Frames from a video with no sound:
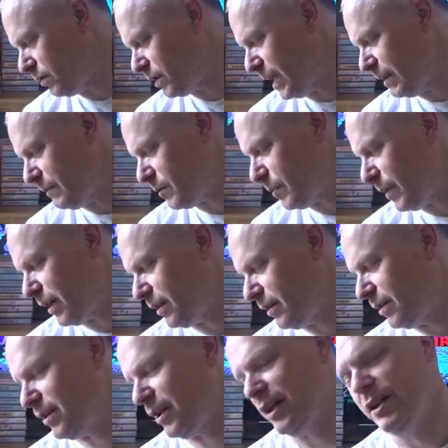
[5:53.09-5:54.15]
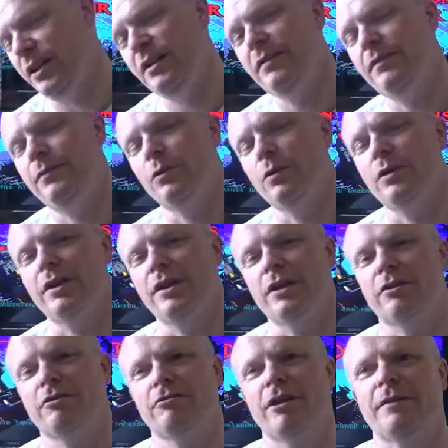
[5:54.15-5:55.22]
games back in the day for their
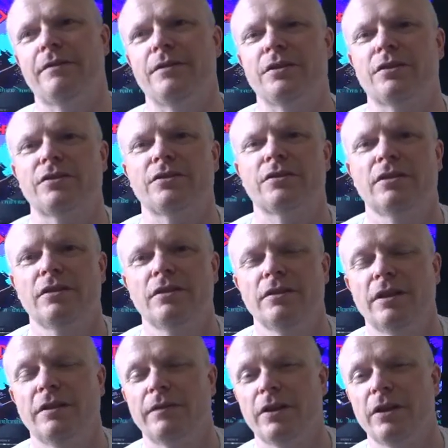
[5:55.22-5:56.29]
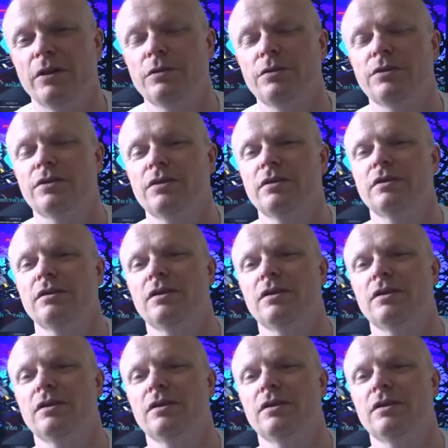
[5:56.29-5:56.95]
graphics. Anything else?